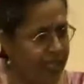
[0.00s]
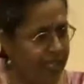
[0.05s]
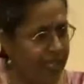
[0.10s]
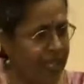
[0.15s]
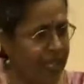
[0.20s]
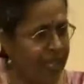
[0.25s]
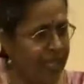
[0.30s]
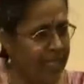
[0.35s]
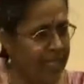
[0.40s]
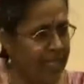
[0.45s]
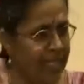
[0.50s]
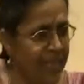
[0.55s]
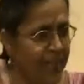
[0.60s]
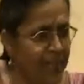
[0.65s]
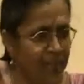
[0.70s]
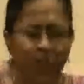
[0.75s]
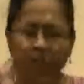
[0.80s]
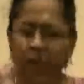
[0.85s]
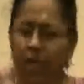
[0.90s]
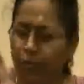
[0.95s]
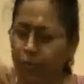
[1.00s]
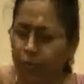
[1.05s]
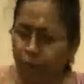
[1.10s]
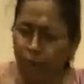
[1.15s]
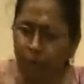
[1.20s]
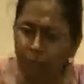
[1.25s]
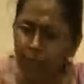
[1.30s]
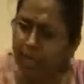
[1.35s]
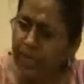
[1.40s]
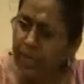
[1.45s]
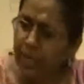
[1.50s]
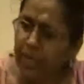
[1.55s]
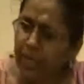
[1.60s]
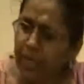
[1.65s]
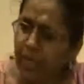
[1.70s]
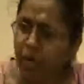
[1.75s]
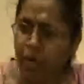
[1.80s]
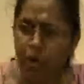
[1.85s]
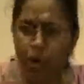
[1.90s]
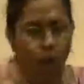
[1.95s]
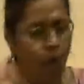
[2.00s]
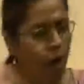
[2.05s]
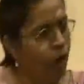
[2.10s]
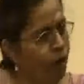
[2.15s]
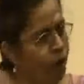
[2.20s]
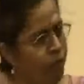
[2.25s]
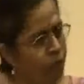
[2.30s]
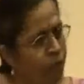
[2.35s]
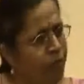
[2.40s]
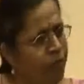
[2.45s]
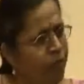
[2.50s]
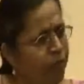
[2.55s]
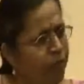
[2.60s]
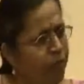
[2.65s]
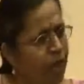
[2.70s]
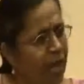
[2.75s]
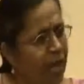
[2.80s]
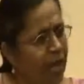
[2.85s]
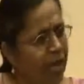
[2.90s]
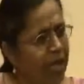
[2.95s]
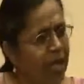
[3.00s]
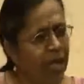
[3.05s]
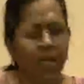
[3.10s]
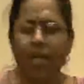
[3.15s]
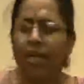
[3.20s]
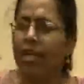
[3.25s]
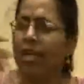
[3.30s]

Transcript: size, from near or from far,